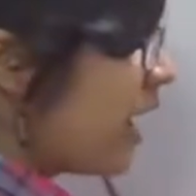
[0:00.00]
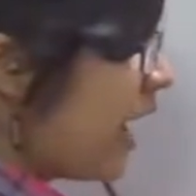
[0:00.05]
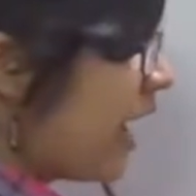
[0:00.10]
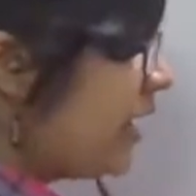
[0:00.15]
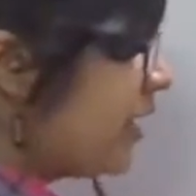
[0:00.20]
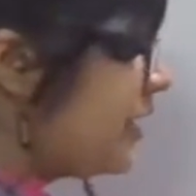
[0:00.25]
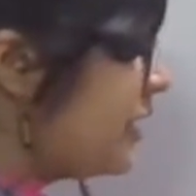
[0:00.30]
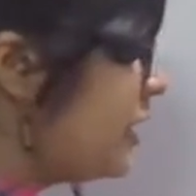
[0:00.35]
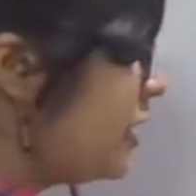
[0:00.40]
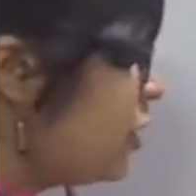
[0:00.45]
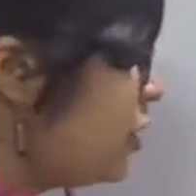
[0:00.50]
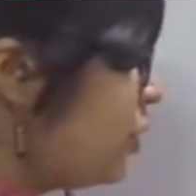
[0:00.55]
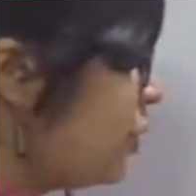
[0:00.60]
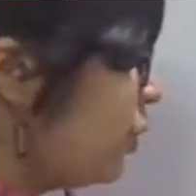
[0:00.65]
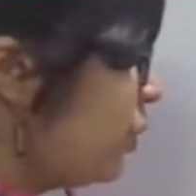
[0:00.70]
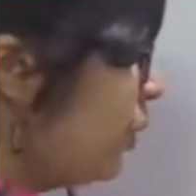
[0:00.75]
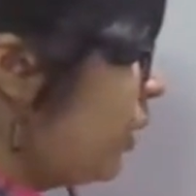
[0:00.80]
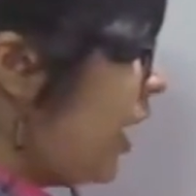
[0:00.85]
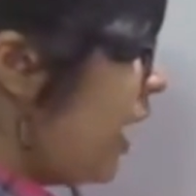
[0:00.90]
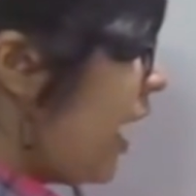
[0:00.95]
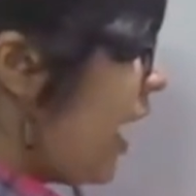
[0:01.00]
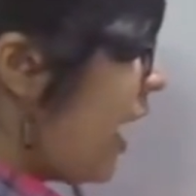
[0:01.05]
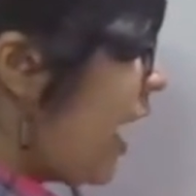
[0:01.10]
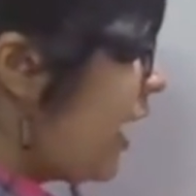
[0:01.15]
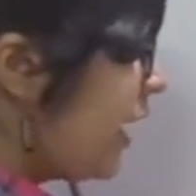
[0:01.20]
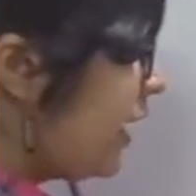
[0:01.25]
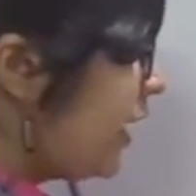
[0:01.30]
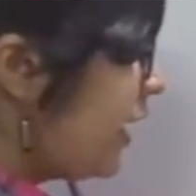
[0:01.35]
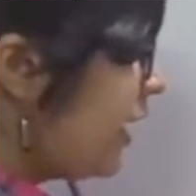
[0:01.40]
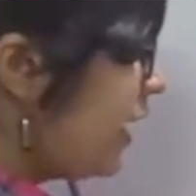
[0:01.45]
IC2,
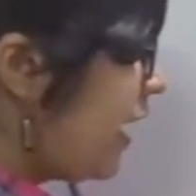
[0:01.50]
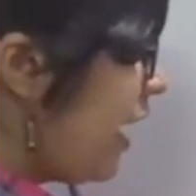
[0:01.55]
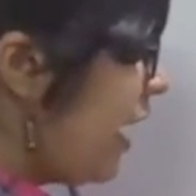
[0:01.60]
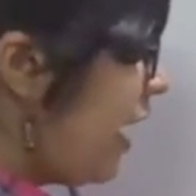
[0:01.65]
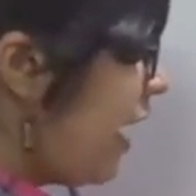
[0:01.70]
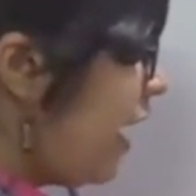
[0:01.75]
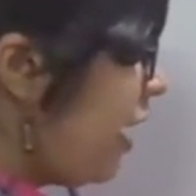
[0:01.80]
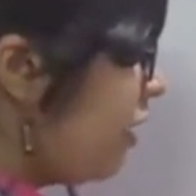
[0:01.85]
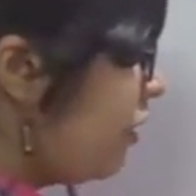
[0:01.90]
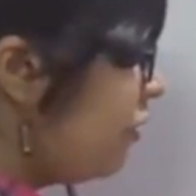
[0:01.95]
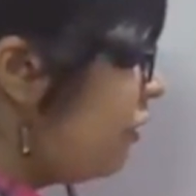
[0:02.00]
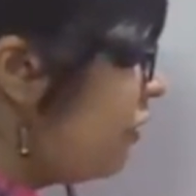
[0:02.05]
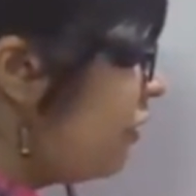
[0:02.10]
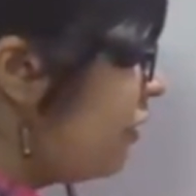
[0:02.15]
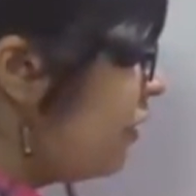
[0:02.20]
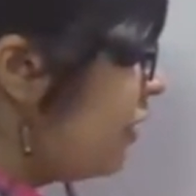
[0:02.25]
I can have